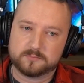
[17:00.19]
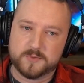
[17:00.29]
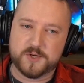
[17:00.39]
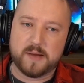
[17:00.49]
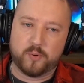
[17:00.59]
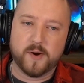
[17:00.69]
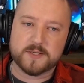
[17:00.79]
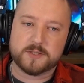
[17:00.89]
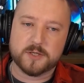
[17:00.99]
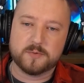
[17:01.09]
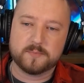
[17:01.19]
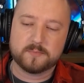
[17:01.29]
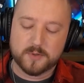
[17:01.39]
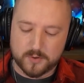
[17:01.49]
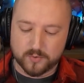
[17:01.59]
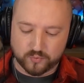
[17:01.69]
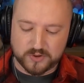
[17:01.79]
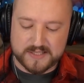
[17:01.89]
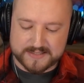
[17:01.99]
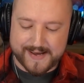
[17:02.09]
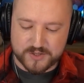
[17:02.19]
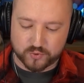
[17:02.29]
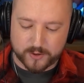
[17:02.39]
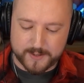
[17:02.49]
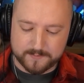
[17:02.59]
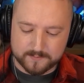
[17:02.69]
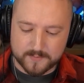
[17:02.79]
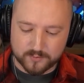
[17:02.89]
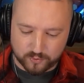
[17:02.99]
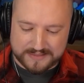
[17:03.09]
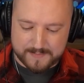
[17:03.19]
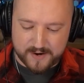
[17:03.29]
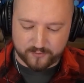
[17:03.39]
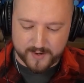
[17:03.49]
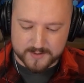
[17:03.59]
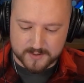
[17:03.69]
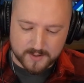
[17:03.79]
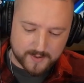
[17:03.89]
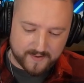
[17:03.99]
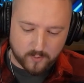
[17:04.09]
You got Poison too. Really, Clash Roy. Really, my friend. Either